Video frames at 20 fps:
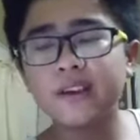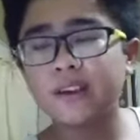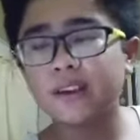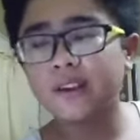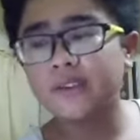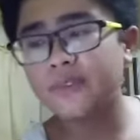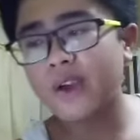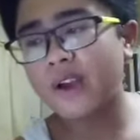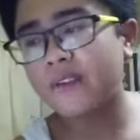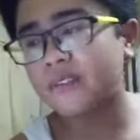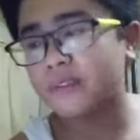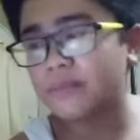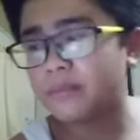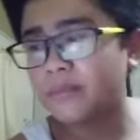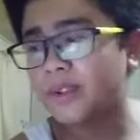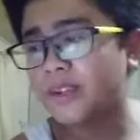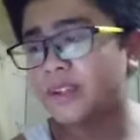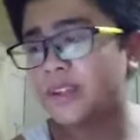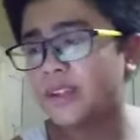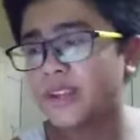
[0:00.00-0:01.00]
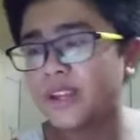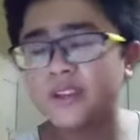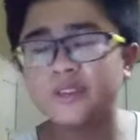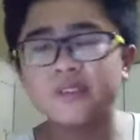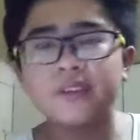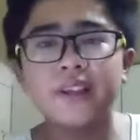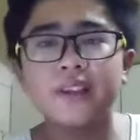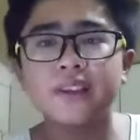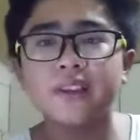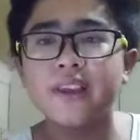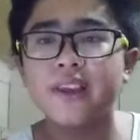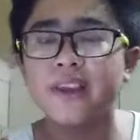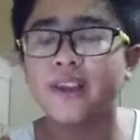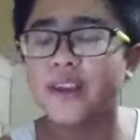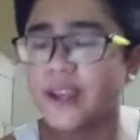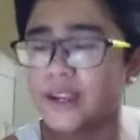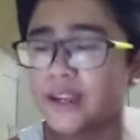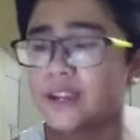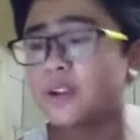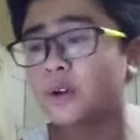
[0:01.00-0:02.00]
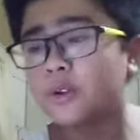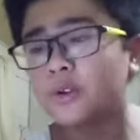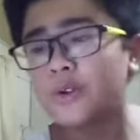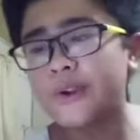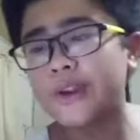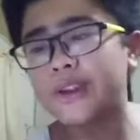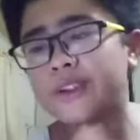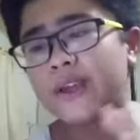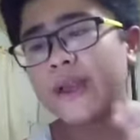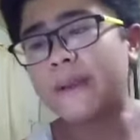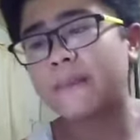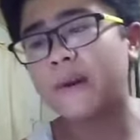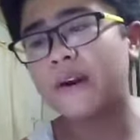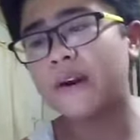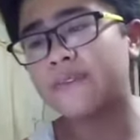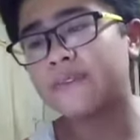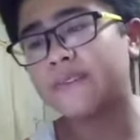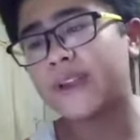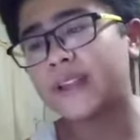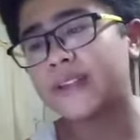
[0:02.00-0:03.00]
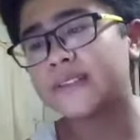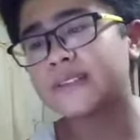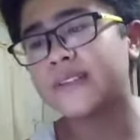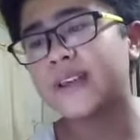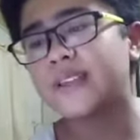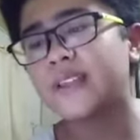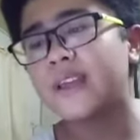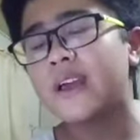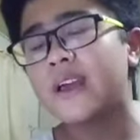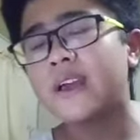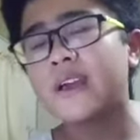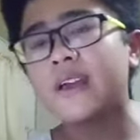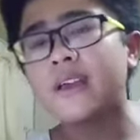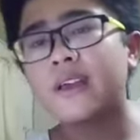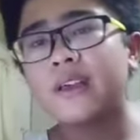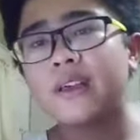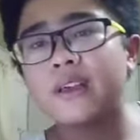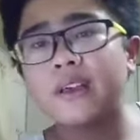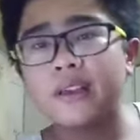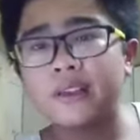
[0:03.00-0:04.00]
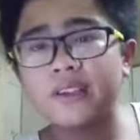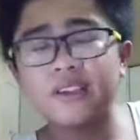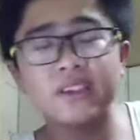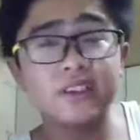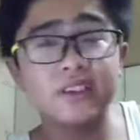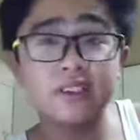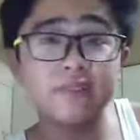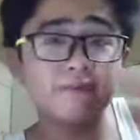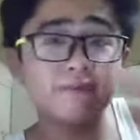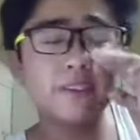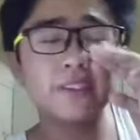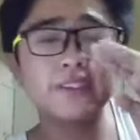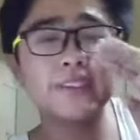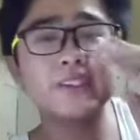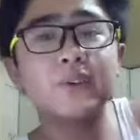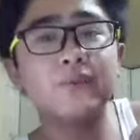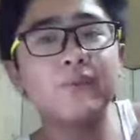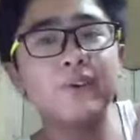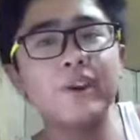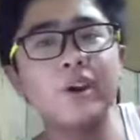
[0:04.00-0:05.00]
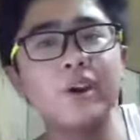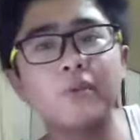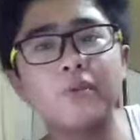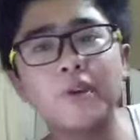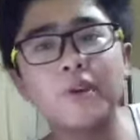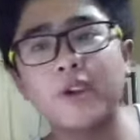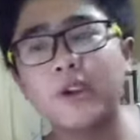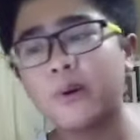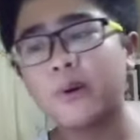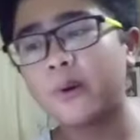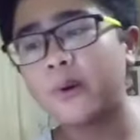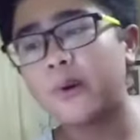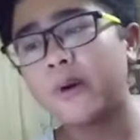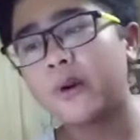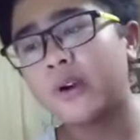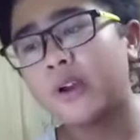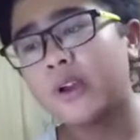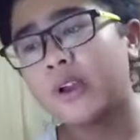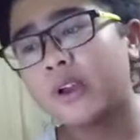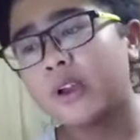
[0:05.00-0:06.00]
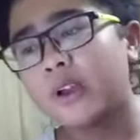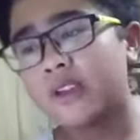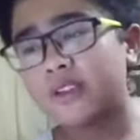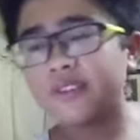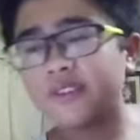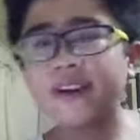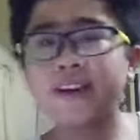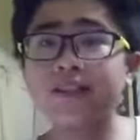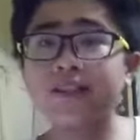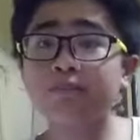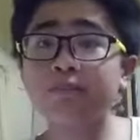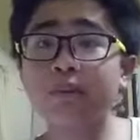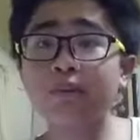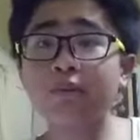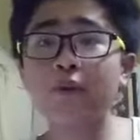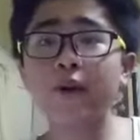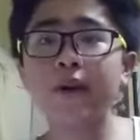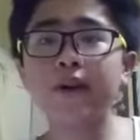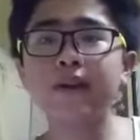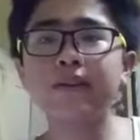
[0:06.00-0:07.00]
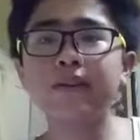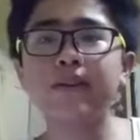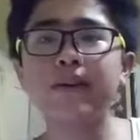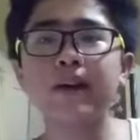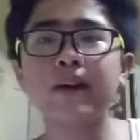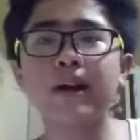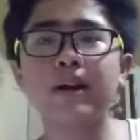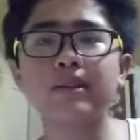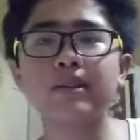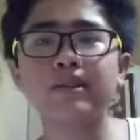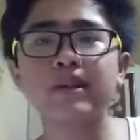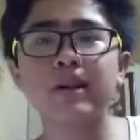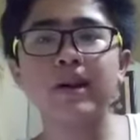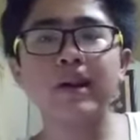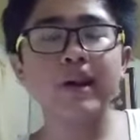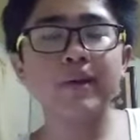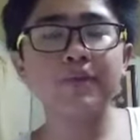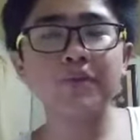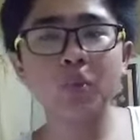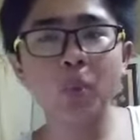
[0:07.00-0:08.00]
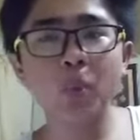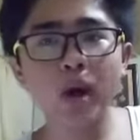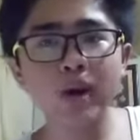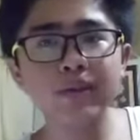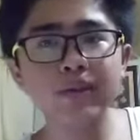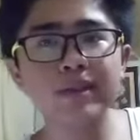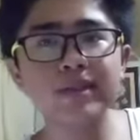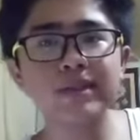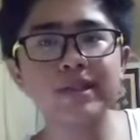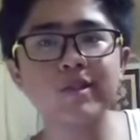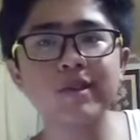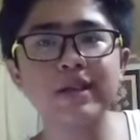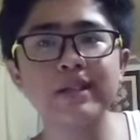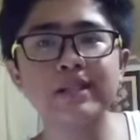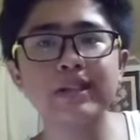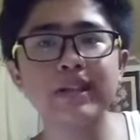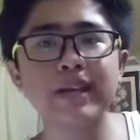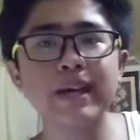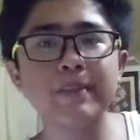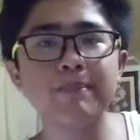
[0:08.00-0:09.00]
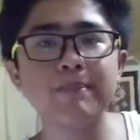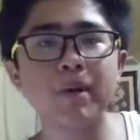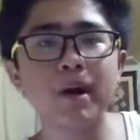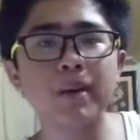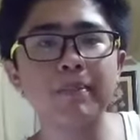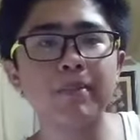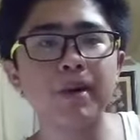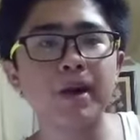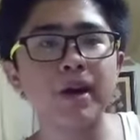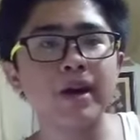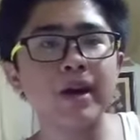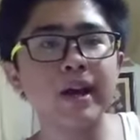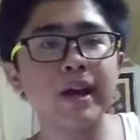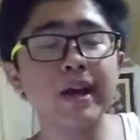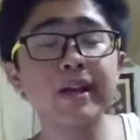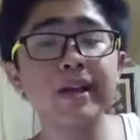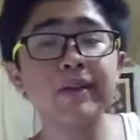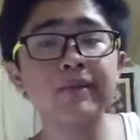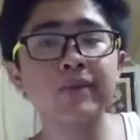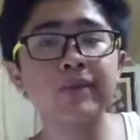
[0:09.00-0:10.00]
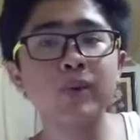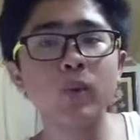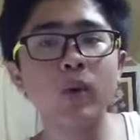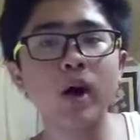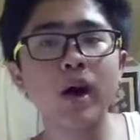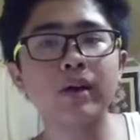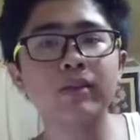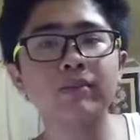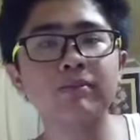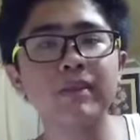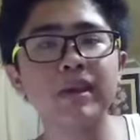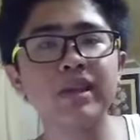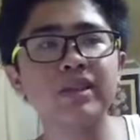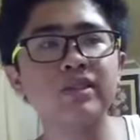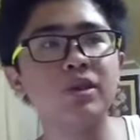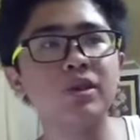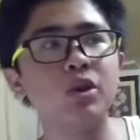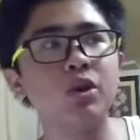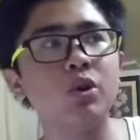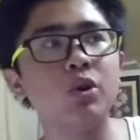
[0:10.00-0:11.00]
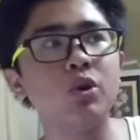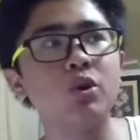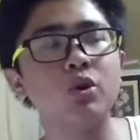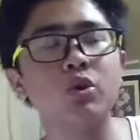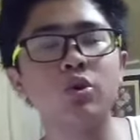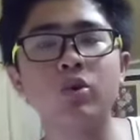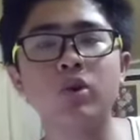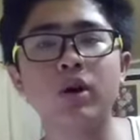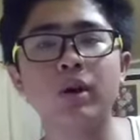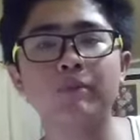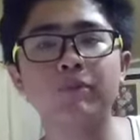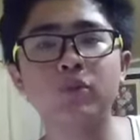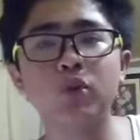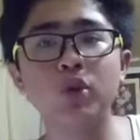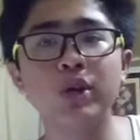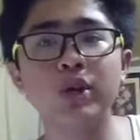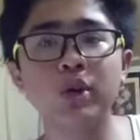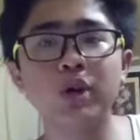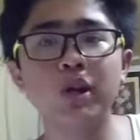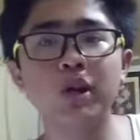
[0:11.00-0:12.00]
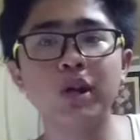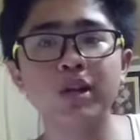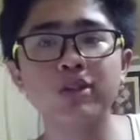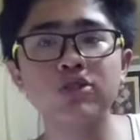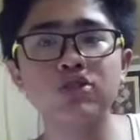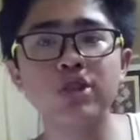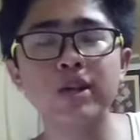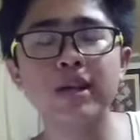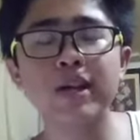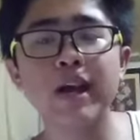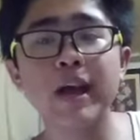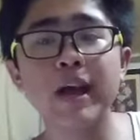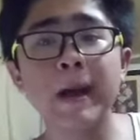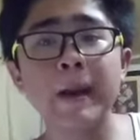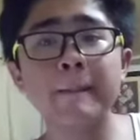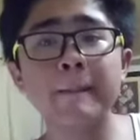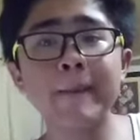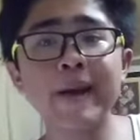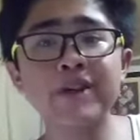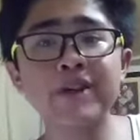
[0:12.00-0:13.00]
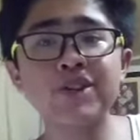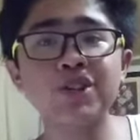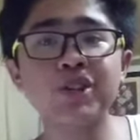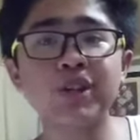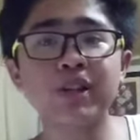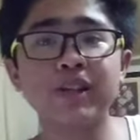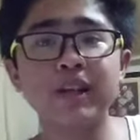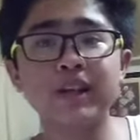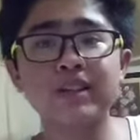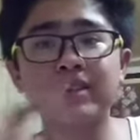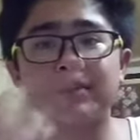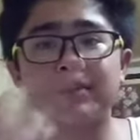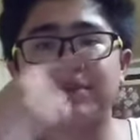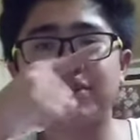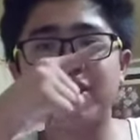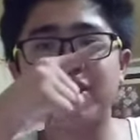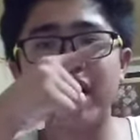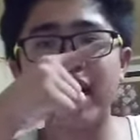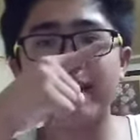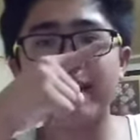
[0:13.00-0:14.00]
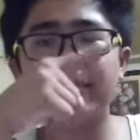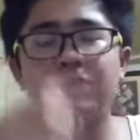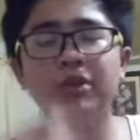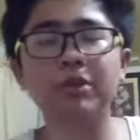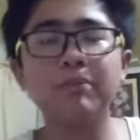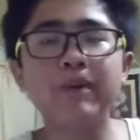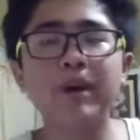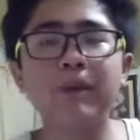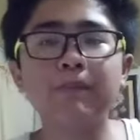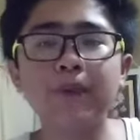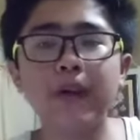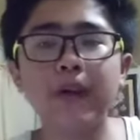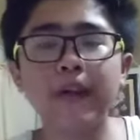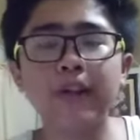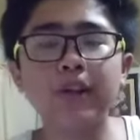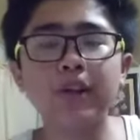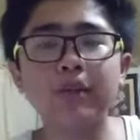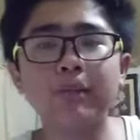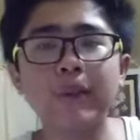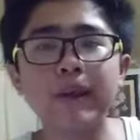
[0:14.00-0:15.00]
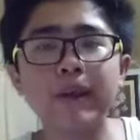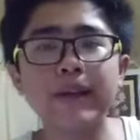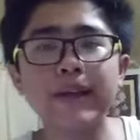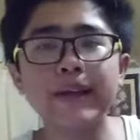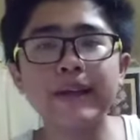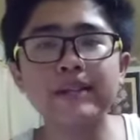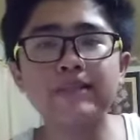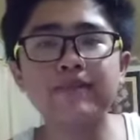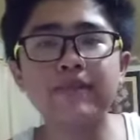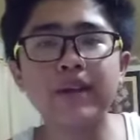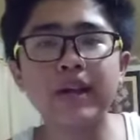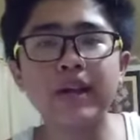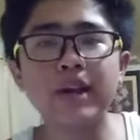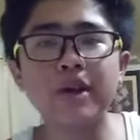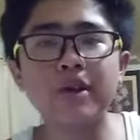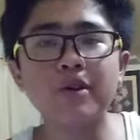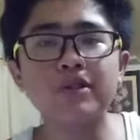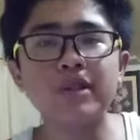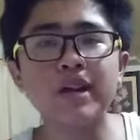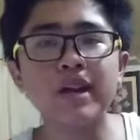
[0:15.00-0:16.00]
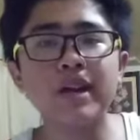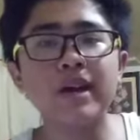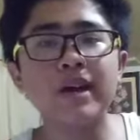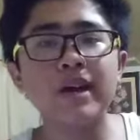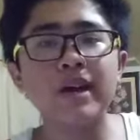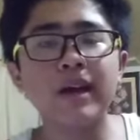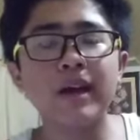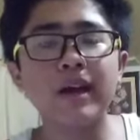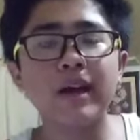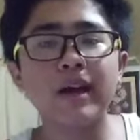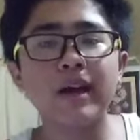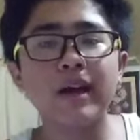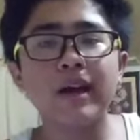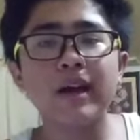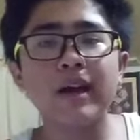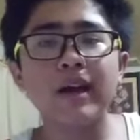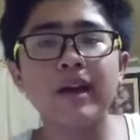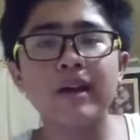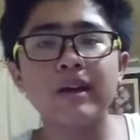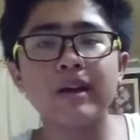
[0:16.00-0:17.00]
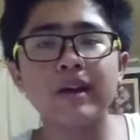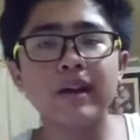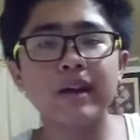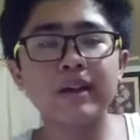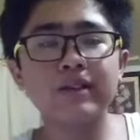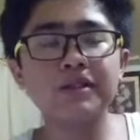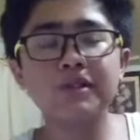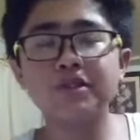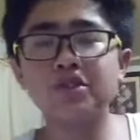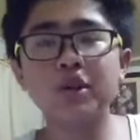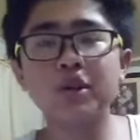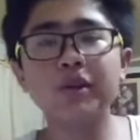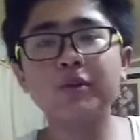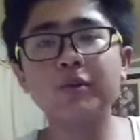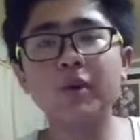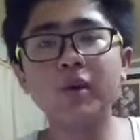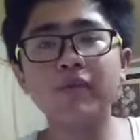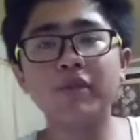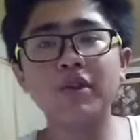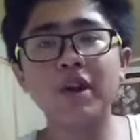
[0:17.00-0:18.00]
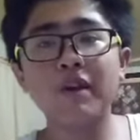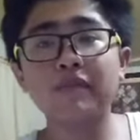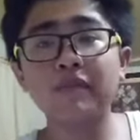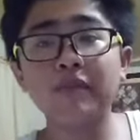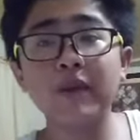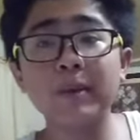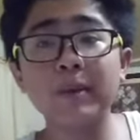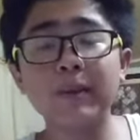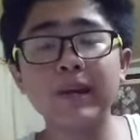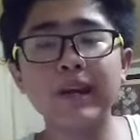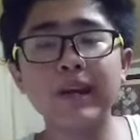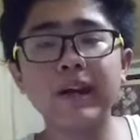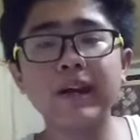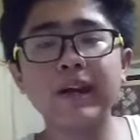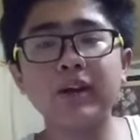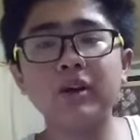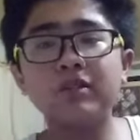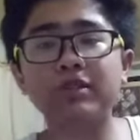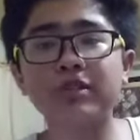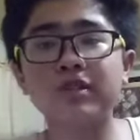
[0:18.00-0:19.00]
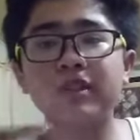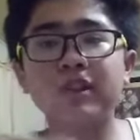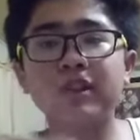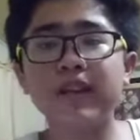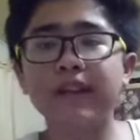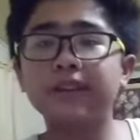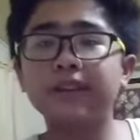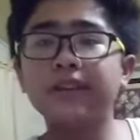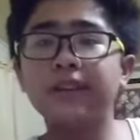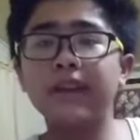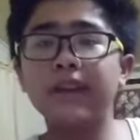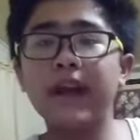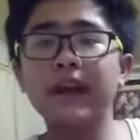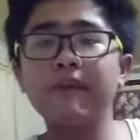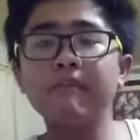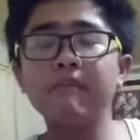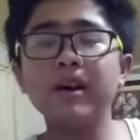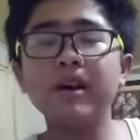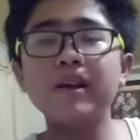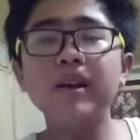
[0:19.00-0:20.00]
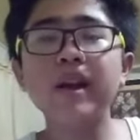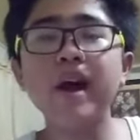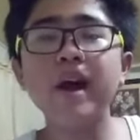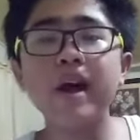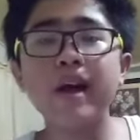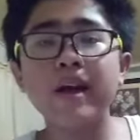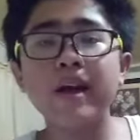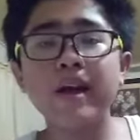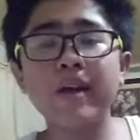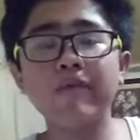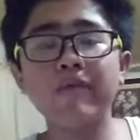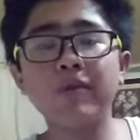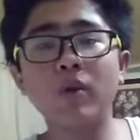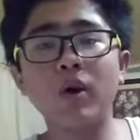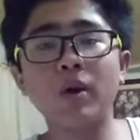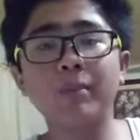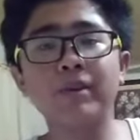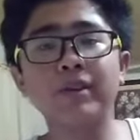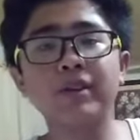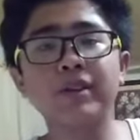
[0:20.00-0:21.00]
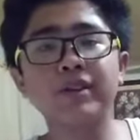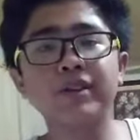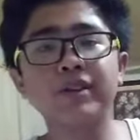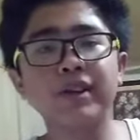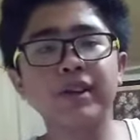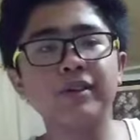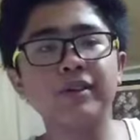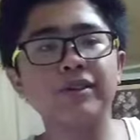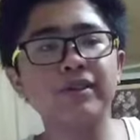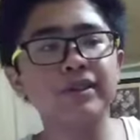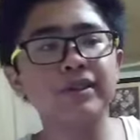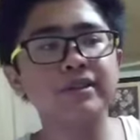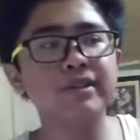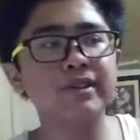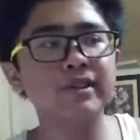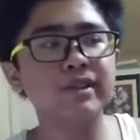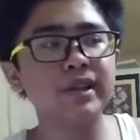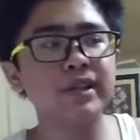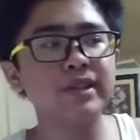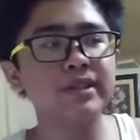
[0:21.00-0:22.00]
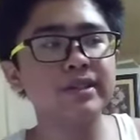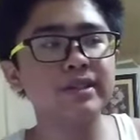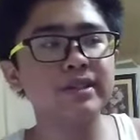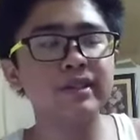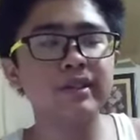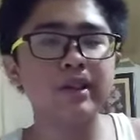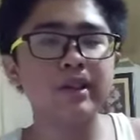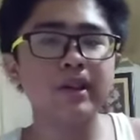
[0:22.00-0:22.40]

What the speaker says: If you haven't been in the news lately and you don't know anything about Afghanistan, this is the video for you. So guys, before anything else, if you want this series to keep up, and if you want me to do your country, make sure to click subscribe to be updated on my latest videos, and to join the Rovercraft family, and also to click the like button if you want me to continue this series.